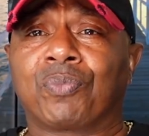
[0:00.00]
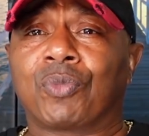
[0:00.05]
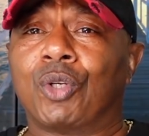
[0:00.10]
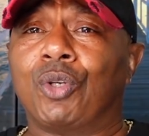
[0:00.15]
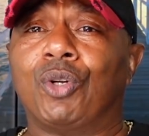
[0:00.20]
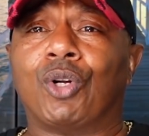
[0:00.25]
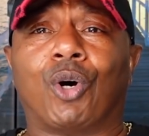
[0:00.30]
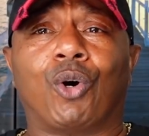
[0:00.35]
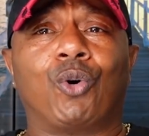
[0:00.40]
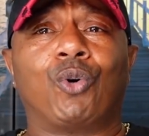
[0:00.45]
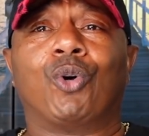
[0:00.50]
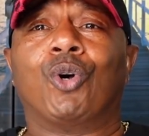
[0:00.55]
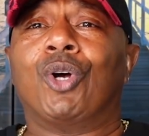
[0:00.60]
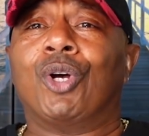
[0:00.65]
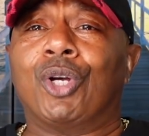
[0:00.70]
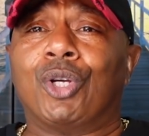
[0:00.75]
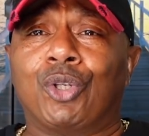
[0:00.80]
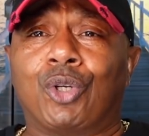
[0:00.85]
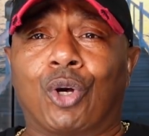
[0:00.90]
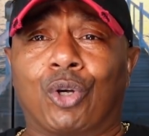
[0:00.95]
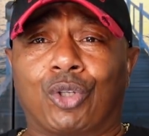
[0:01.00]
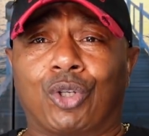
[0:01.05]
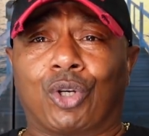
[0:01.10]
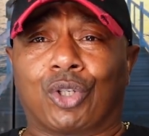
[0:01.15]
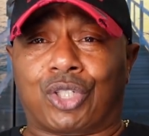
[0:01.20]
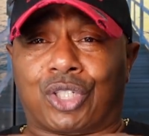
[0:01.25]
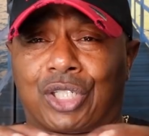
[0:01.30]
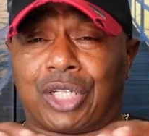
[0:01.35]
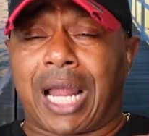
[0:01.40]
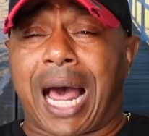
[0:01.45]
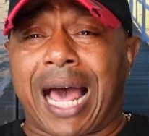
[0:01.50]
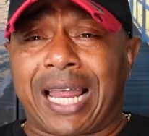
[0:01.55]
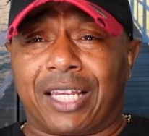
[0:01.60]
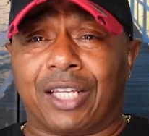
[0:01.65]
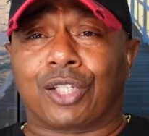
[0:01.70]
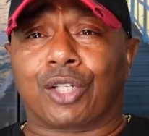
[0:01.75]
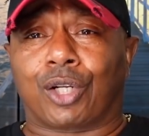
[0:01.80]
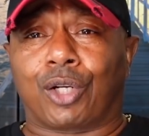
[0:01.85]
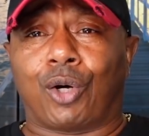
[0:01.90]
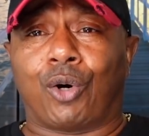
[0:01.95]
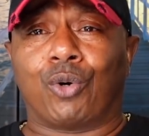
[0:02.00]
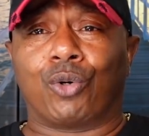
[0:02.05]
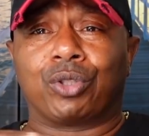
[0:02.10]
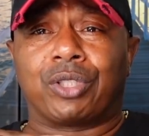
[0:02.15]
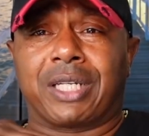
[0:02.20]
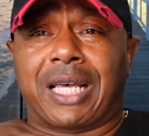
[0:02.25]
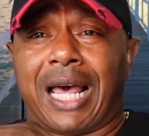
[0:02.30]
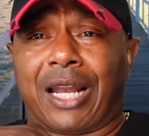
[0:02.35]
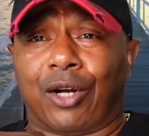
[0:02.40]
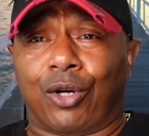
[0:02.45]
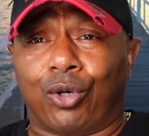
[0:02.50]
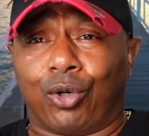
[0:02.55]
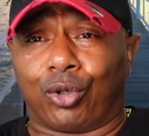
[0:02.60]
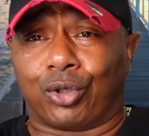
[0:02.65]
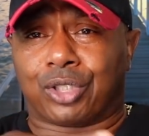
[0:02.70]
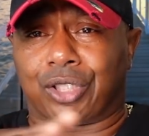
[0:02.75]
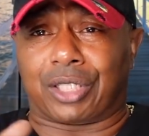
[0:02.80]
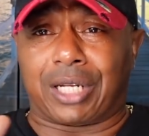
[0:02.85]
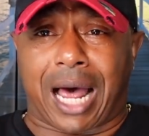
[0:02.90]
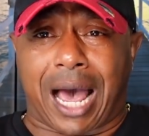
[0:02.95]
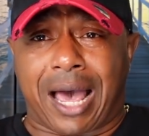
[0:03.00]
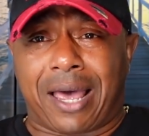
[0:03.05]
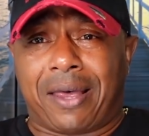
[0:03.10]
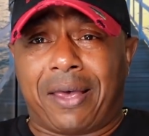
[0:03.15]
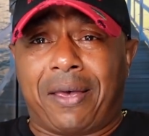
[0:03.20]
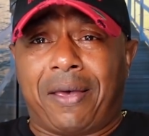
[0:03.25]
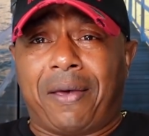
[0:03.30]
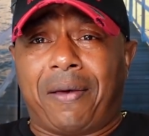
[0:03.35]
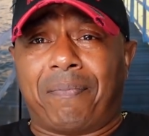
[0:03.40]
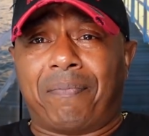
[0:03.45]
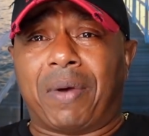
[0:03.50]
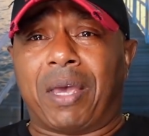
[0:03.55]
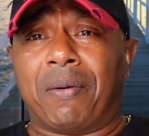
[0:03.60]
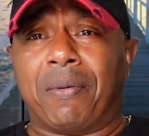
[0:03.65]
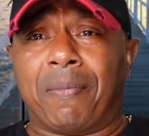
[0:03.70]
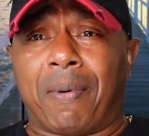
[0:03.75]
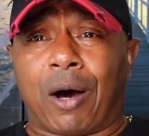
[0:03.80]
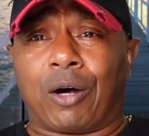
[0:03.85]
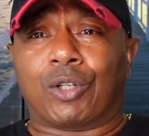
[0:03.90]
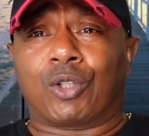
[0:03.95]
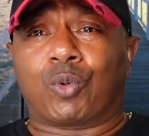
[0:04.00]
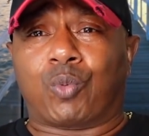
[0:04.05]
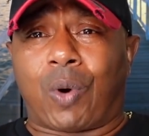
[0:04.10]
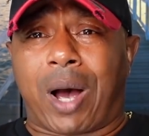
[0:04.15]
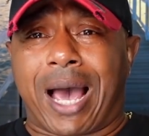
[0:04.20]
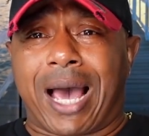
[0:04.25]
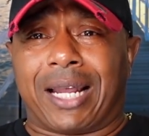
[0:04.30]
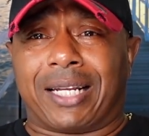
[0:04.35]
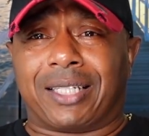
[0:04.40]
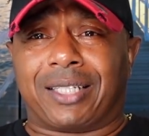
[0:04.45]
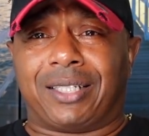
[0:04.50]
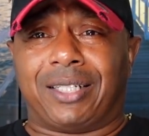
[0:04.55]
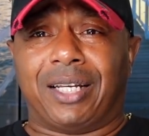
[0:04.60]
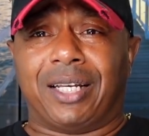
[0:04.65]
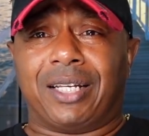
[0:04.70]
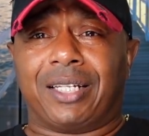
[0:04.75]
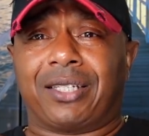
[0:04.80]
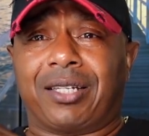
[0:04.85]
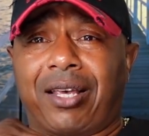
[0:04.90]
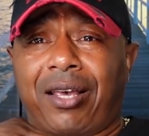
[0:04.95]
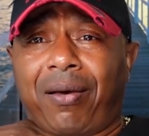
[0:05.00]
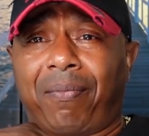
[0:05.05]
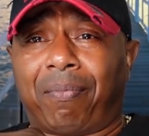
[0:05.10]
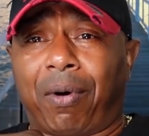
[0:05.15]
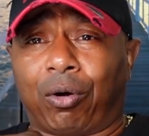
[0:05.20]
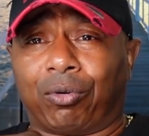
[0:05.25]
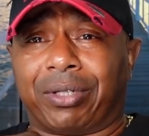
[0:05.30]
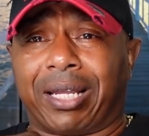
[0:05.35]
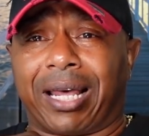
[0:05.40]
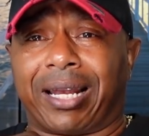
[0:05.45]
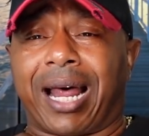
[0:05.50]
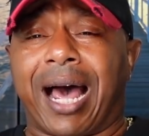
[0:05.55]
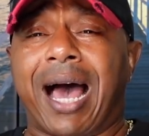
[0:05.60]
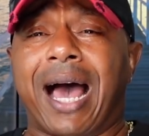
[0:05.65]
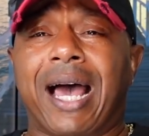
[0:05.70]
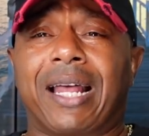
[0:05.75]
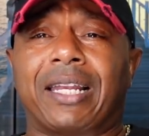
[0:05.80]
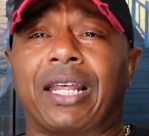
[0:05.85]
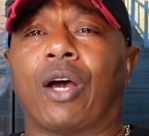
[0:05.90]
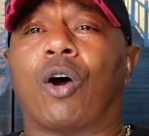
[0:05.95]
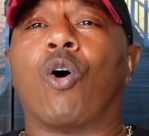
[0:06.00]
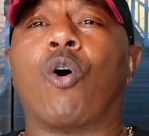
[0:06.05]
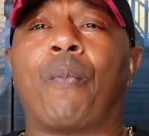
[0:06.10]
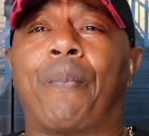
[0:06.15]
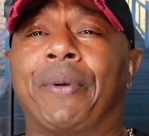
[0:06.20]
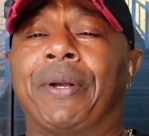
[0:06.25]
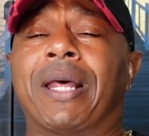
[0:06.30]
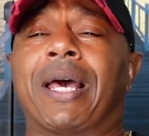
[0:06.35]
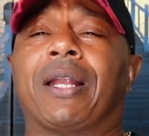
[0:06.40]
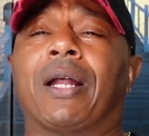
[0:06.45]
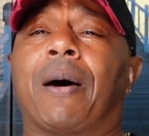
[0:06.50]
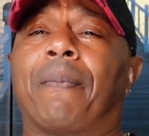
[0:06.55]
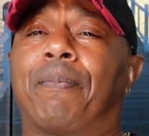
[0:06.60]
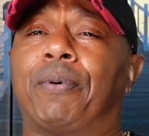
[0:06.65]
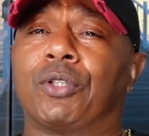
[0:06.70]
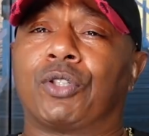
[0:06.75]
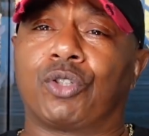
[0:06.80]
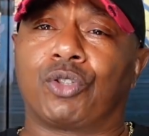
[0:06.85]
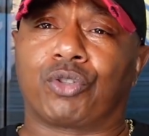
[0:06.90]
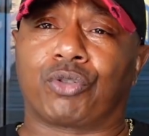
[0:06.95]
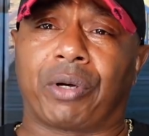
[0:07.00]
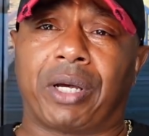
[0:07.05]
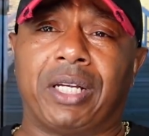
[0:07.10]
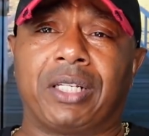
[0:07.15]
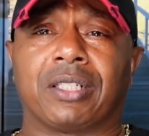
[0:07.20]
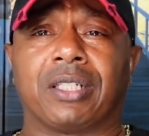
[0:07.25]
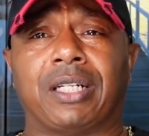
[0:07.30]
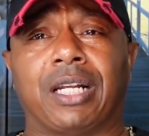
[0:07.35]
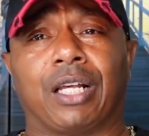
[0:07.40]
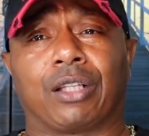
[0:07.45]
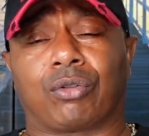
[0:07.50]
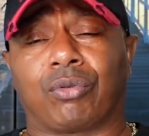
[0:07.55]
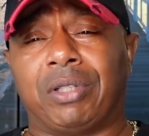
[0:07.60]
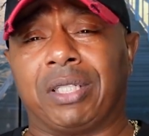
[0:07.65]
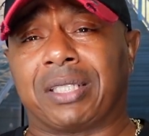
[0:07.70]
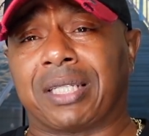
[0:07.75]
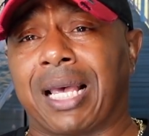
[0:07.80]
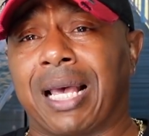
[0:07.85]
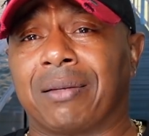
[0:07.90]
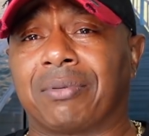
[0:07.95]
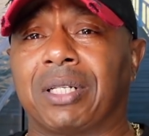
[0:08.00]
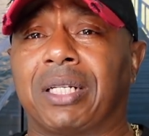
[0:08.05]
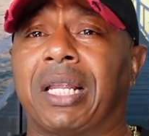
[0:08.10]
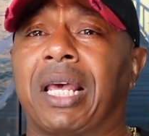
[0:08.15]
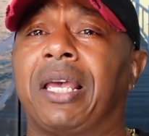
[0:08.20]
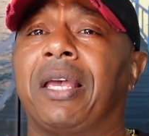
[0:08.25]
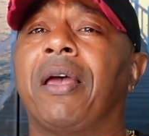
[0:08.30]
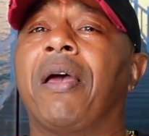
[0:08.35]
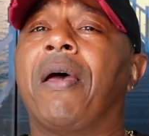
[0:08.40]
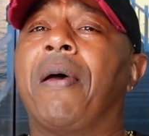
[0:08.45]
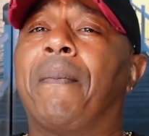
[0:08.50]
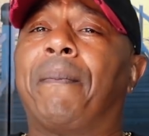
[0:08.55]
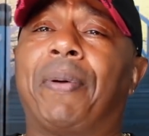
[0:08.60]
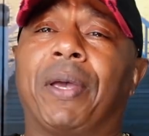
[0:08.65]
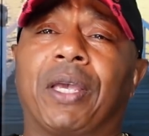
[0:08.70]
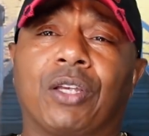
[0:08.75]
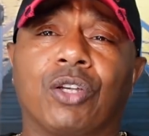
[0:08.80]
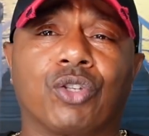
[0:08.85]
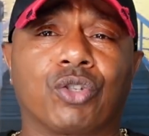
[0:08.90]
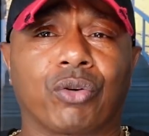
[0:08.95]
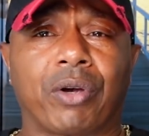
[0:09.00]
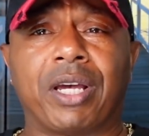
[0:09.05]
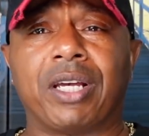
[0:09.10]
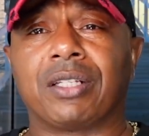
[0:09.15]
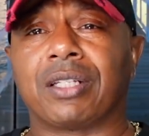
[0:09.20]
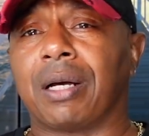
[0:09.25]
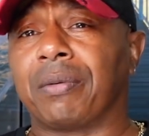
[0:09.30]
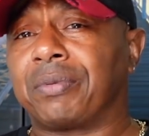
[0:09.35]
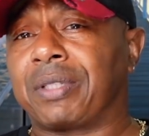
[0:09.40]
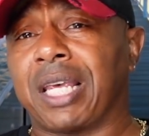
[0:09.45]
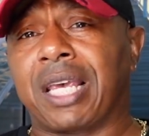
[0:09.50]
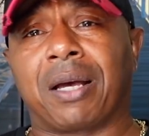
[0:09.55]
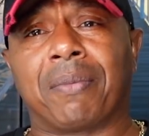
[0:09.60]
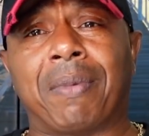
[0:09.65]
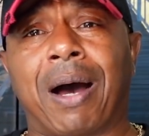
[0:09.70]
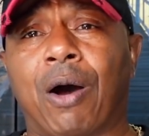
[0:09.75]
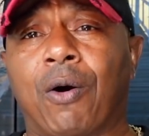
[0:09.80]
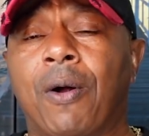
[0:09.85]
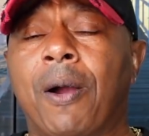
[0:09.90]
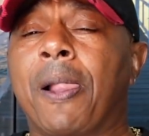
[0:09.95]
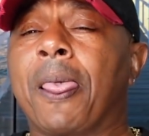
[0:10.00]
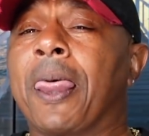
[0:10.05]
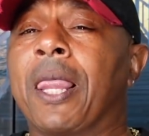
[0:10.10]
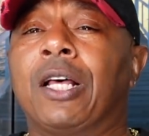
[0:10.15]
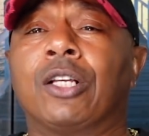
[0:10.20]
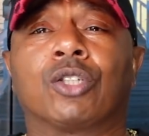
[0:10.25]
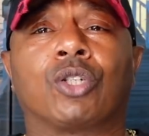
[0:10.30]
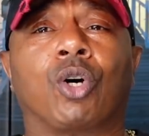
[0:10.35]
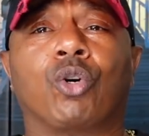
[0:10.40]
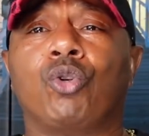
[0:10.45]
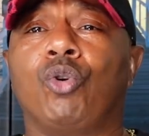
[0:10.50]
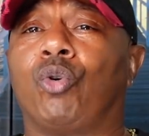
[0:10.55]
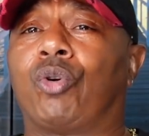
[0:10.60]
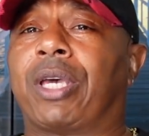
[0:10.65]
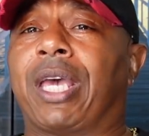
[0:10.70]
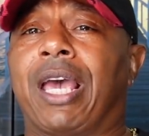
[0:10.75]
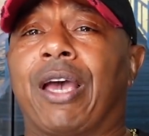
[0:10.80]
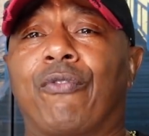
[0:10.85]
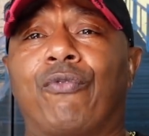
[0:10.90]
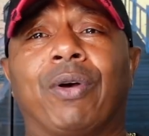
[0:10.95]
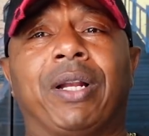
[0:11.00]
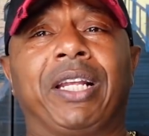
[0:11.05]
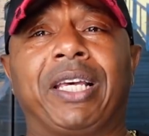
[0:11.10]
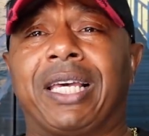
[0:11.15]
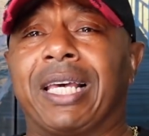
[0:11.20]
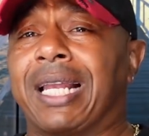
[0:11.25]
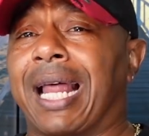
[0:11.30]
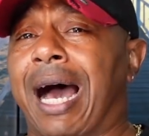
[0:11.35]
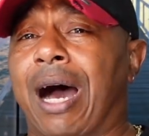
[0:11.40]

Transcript: You know, your slot is closed. You got a little slot, maybe about as wide as this, about that high. They open that up, put your trays in there 3 times a day, pick your trays up, take them out. So you can't really get